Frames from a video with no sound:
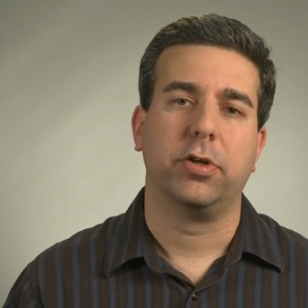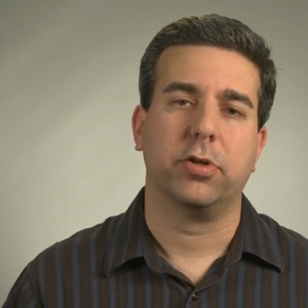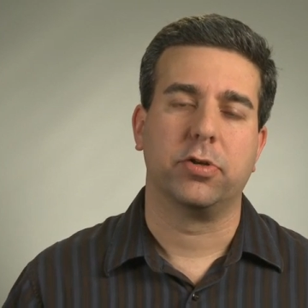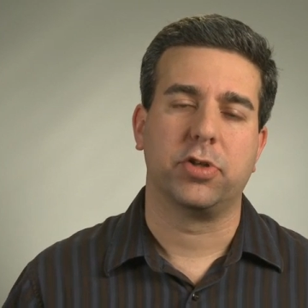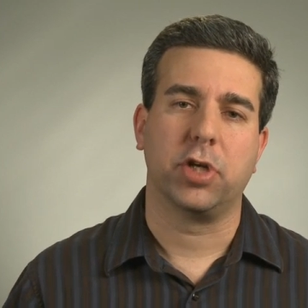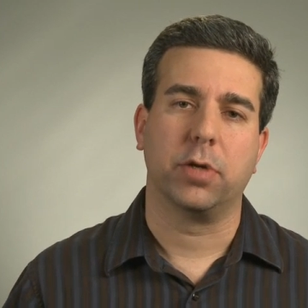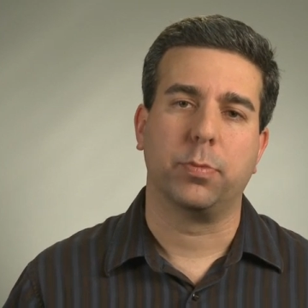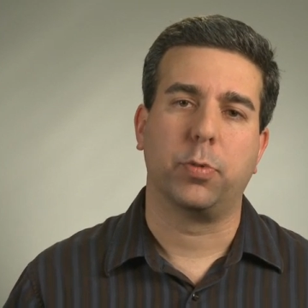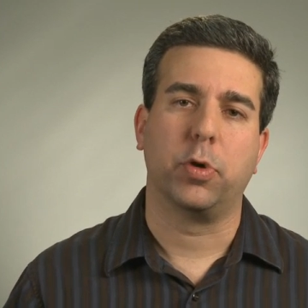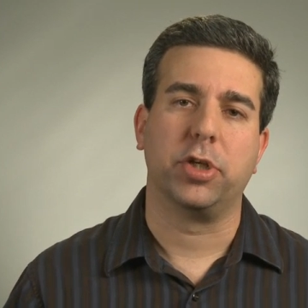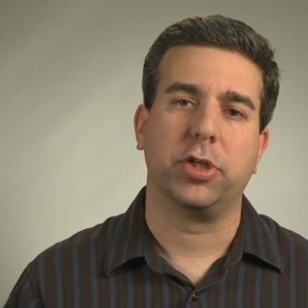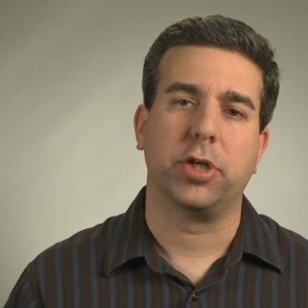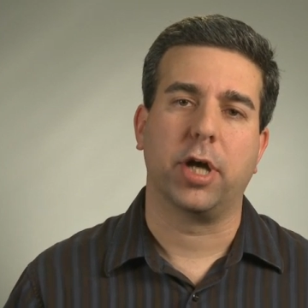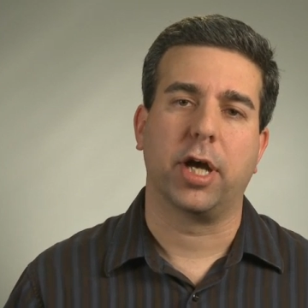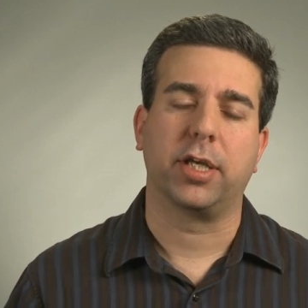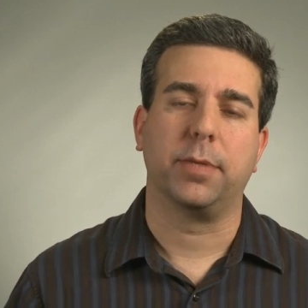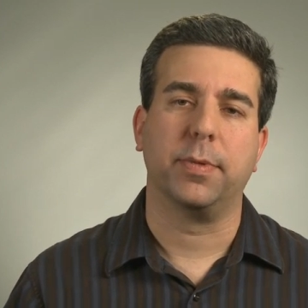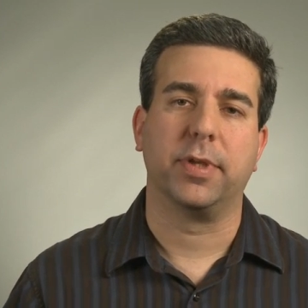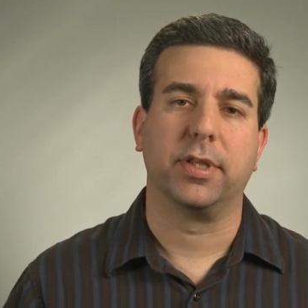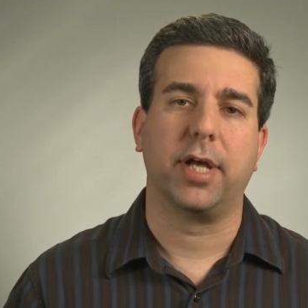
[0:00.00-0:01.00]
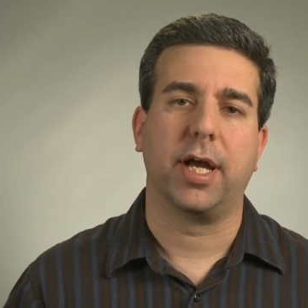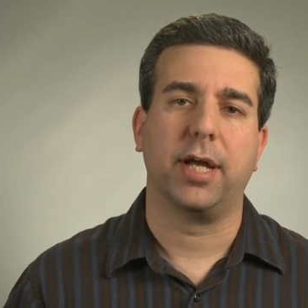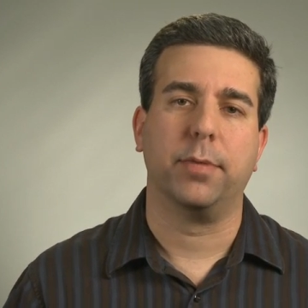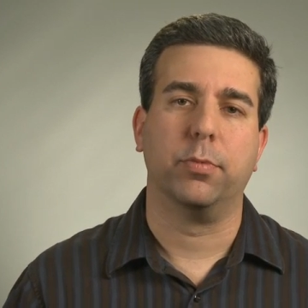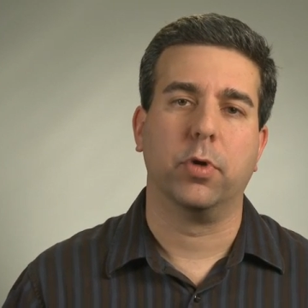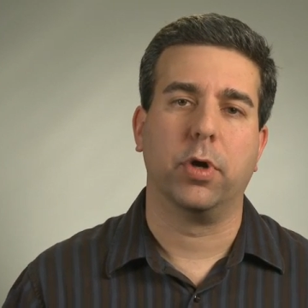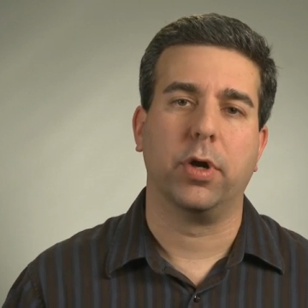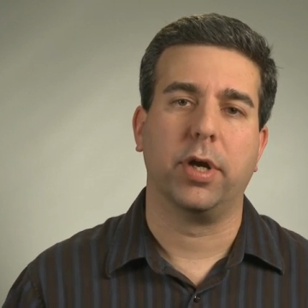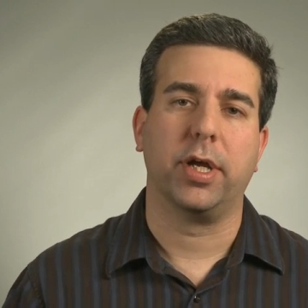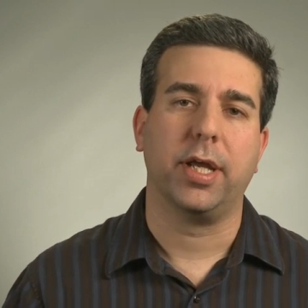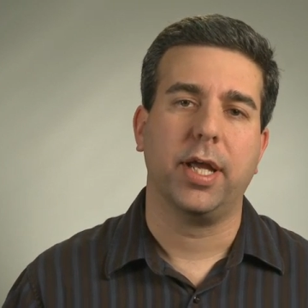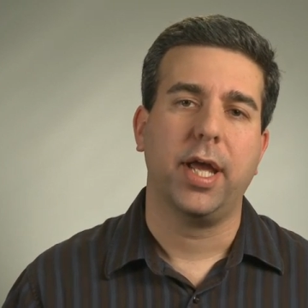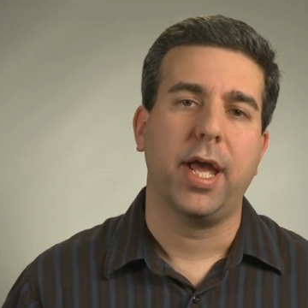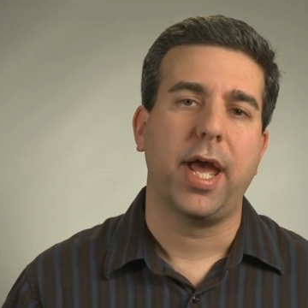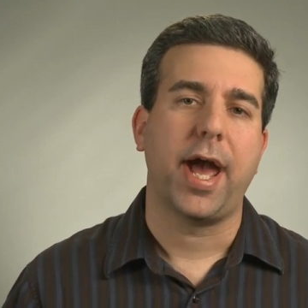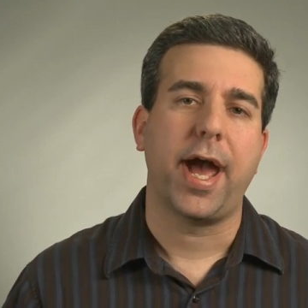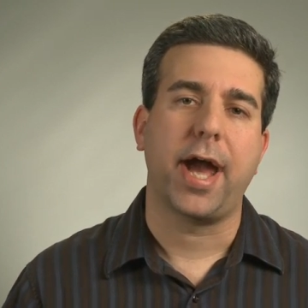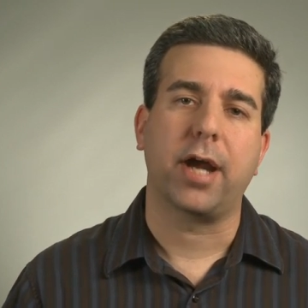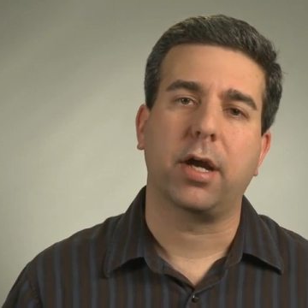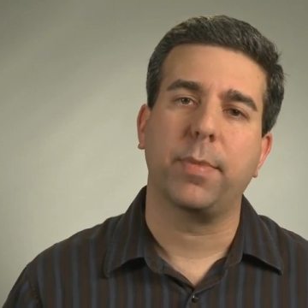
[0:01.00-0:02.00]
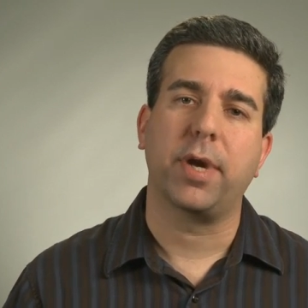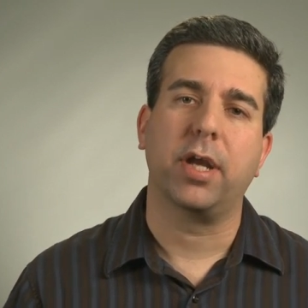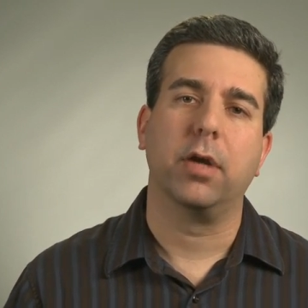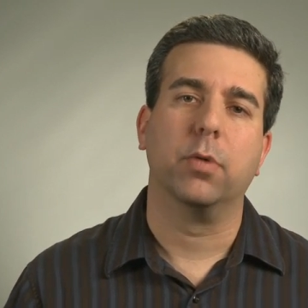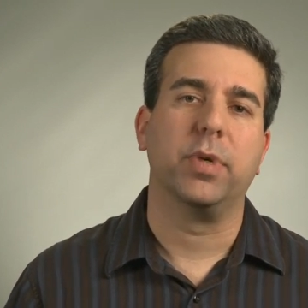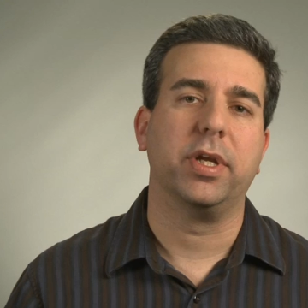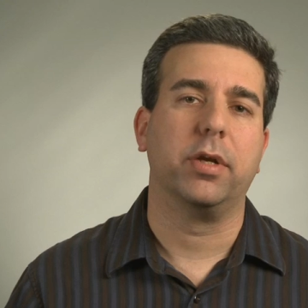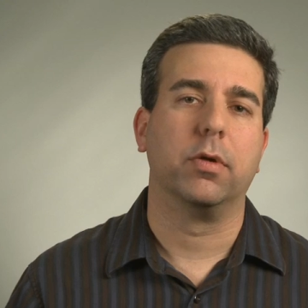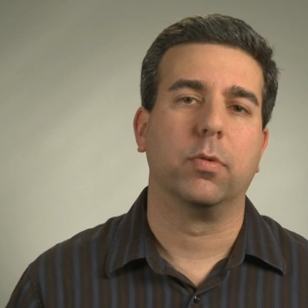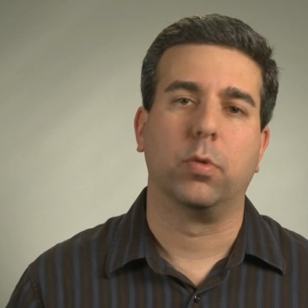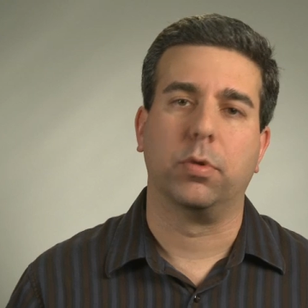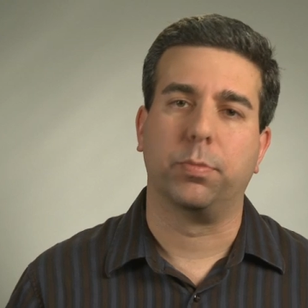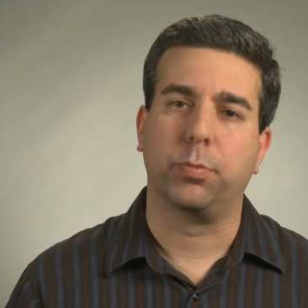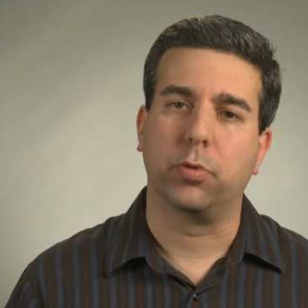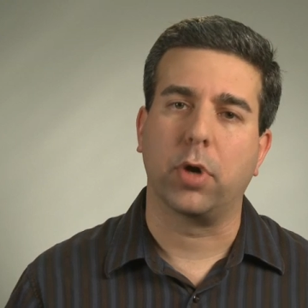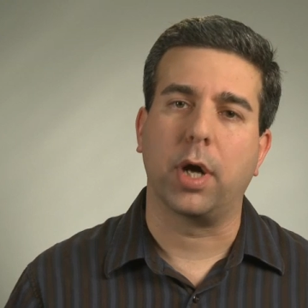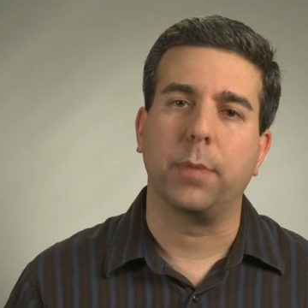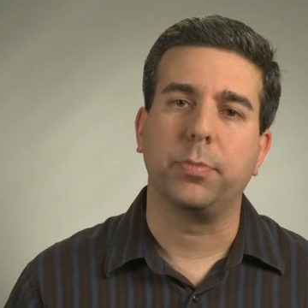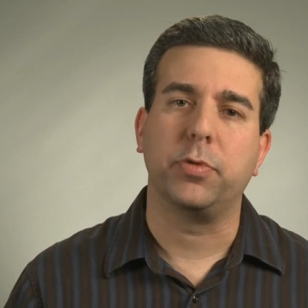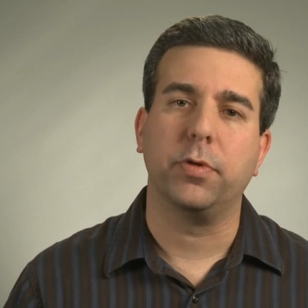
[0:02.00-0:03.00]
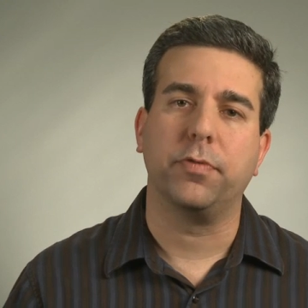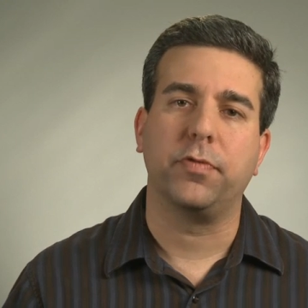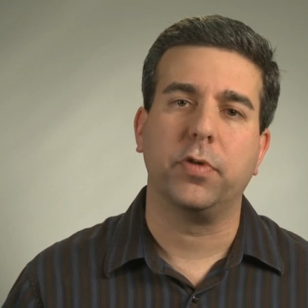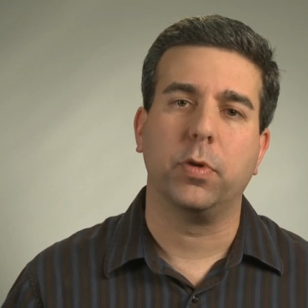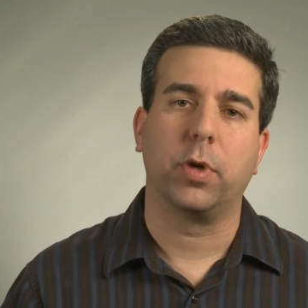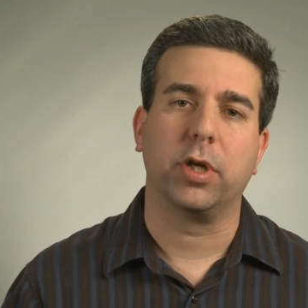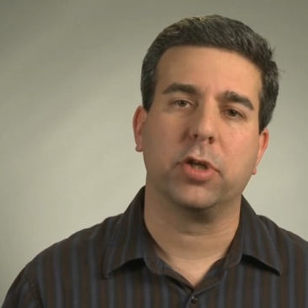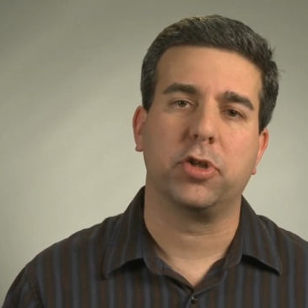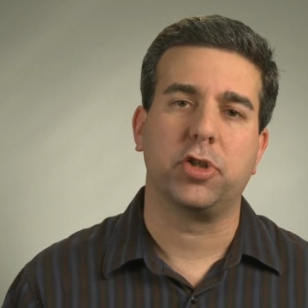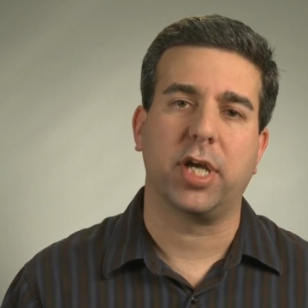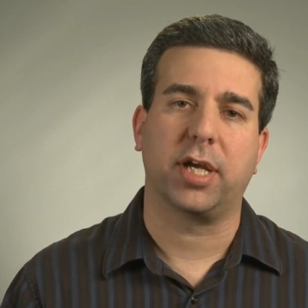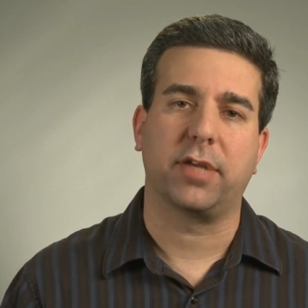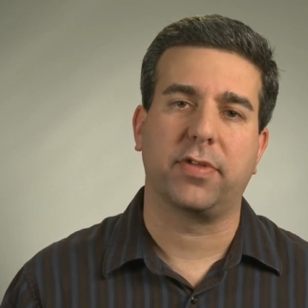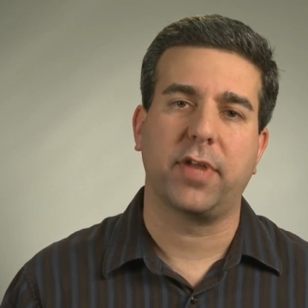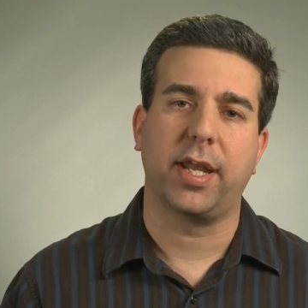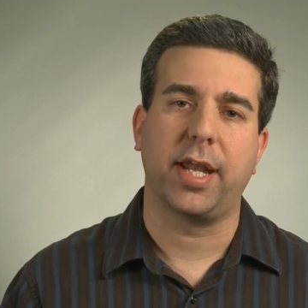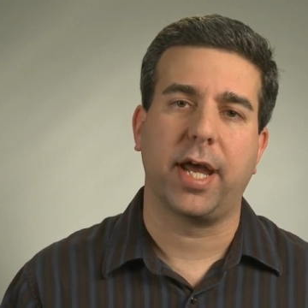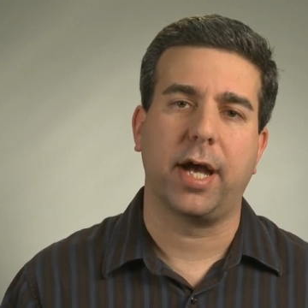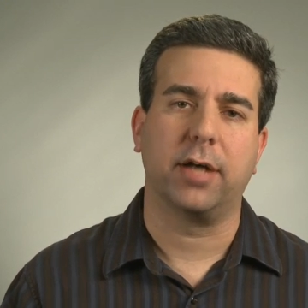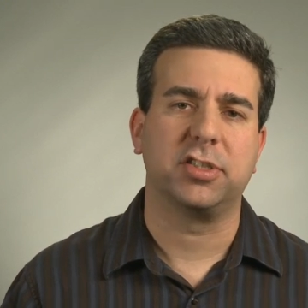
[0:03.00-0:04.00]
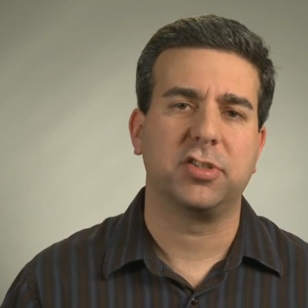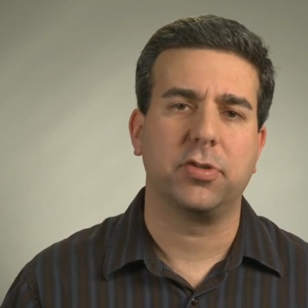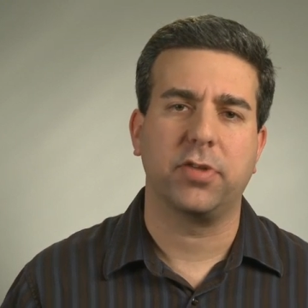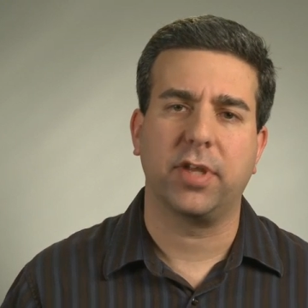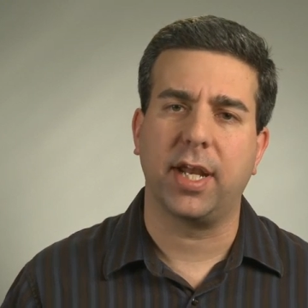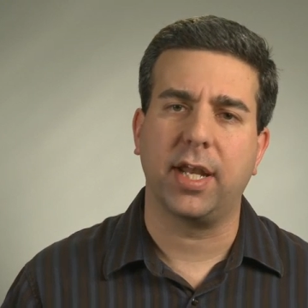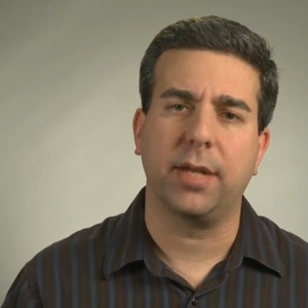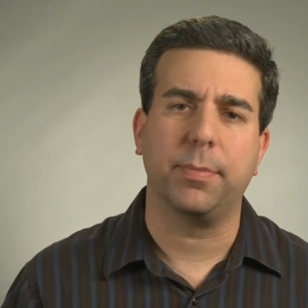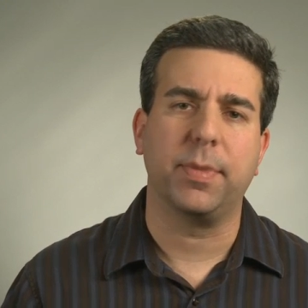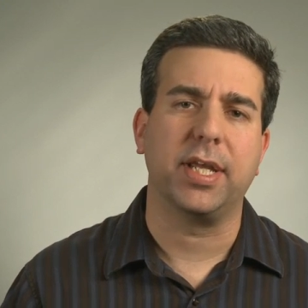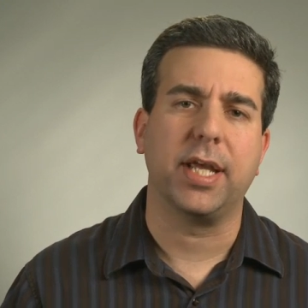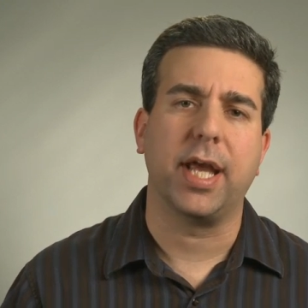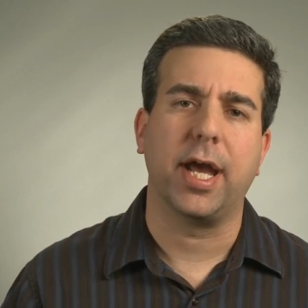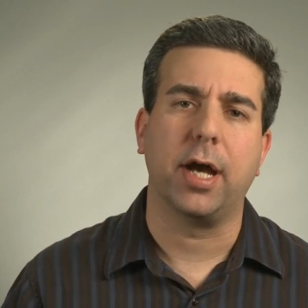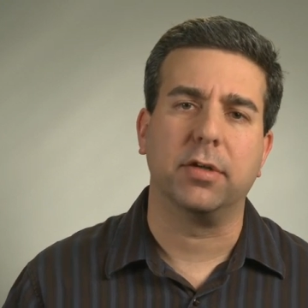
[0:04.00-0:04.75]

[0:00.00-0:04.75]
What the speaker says: your SharePoint document library, Acrobat or Reader will prompt you if you want to check that out so that anybody